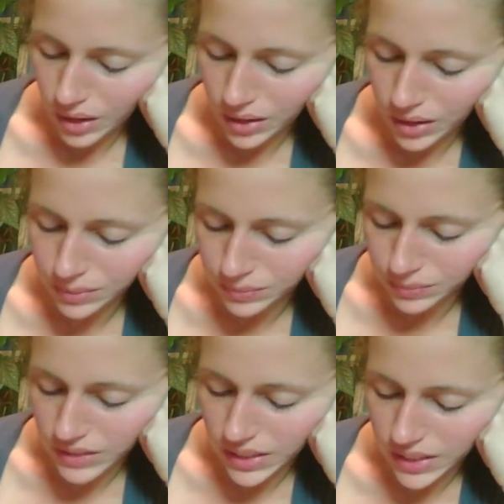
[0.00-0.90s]

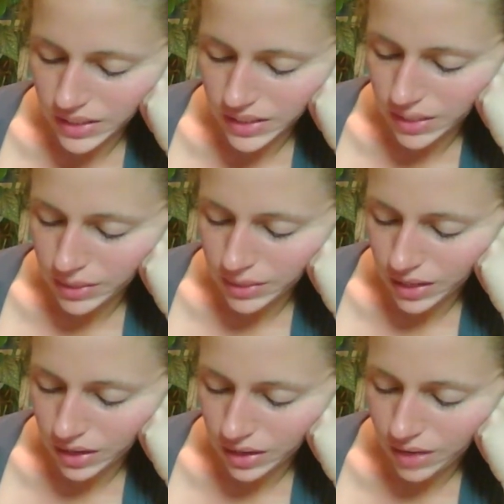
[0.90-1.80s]
D, a statement that not